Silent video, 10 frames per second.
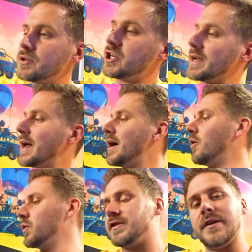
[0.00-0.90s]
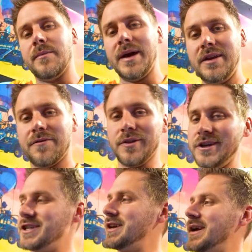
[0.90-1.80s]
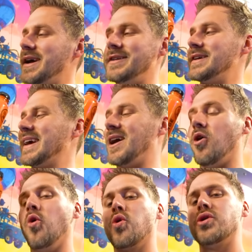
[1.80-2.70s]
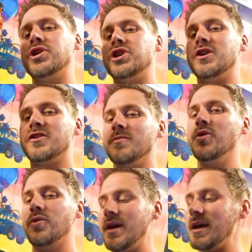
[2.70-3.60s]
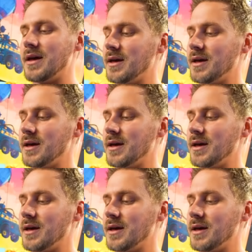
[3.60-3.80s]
So check out what's on the menu for lunch today, guys. I got an orange smoothie